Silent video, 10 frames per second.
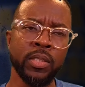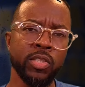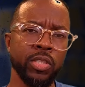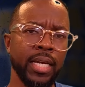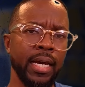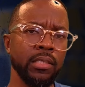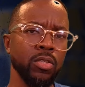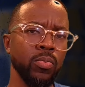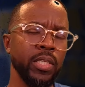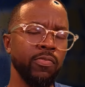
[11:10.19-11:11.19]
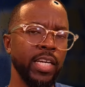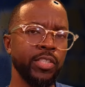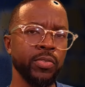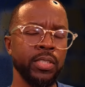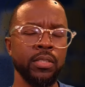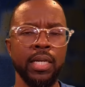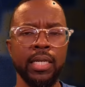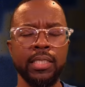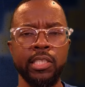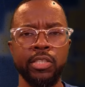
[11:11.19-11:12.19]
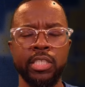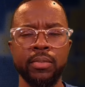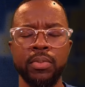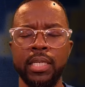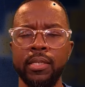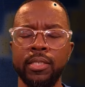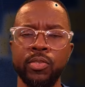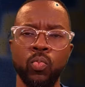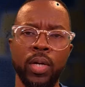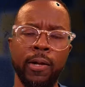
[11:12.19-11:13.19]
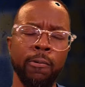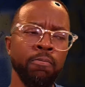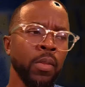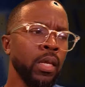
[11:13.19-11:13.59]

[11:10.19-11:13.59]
so you got a little bit of veteran leadership there as well.